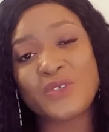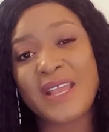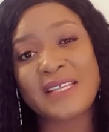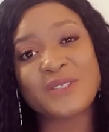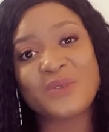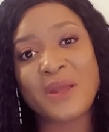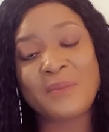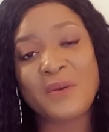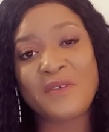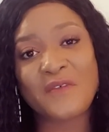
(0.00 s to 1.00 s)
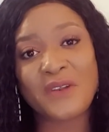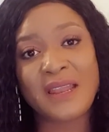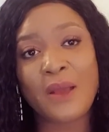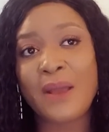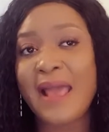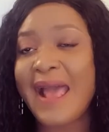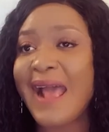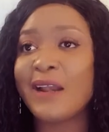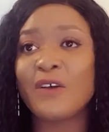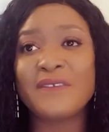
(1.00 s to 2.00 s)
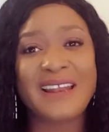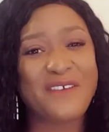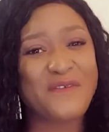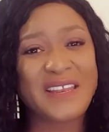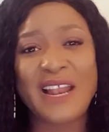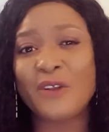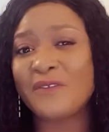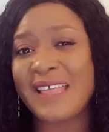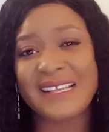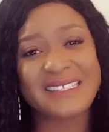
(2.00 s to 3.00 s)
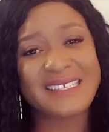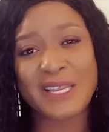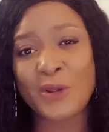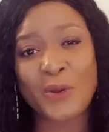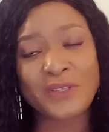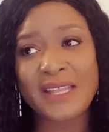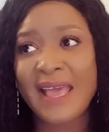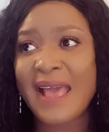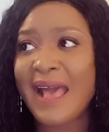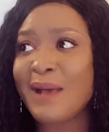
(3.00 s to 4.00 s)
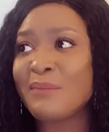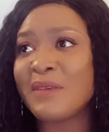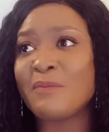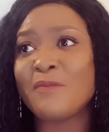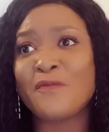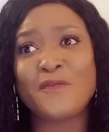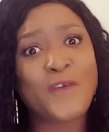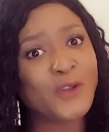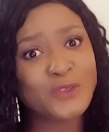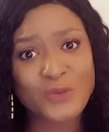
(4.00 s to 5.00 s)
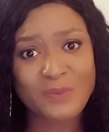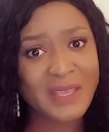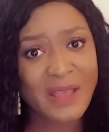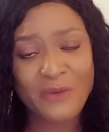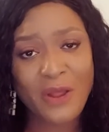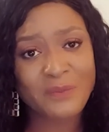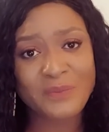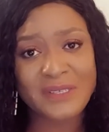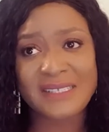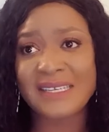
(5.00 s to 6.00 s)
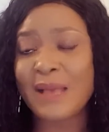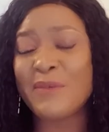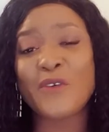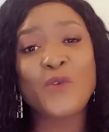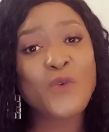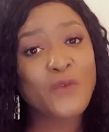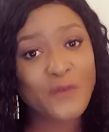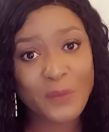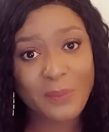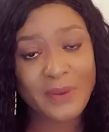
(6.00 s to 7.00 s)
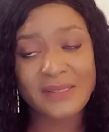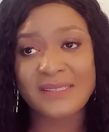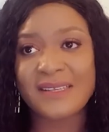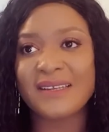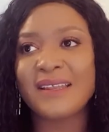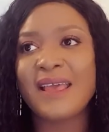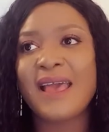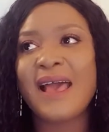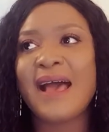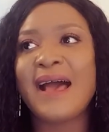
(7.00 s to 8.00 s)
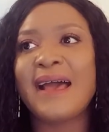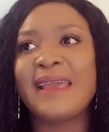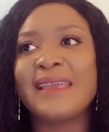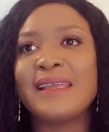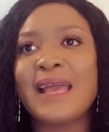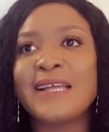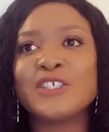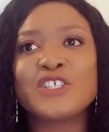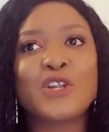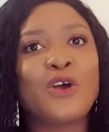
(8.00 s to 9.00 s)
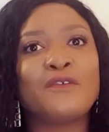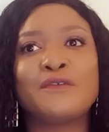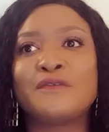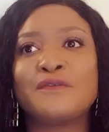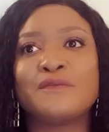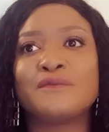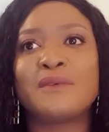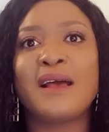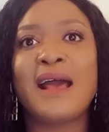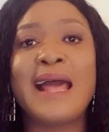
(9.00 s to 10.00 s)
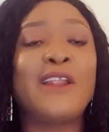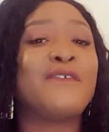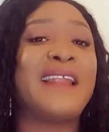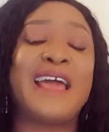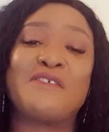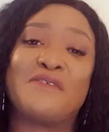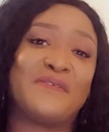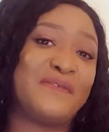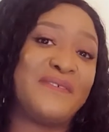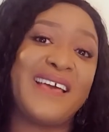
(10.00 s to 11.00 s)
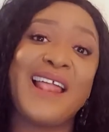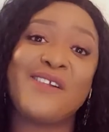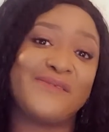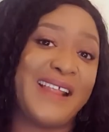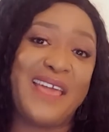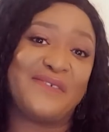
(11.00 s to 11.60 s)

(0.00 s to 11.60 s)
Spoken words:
you guys to know about me for now. I love laughing. I love dancing a lot. I'm a fun to be around person. I'm a goofy person. I just love, I love life. I love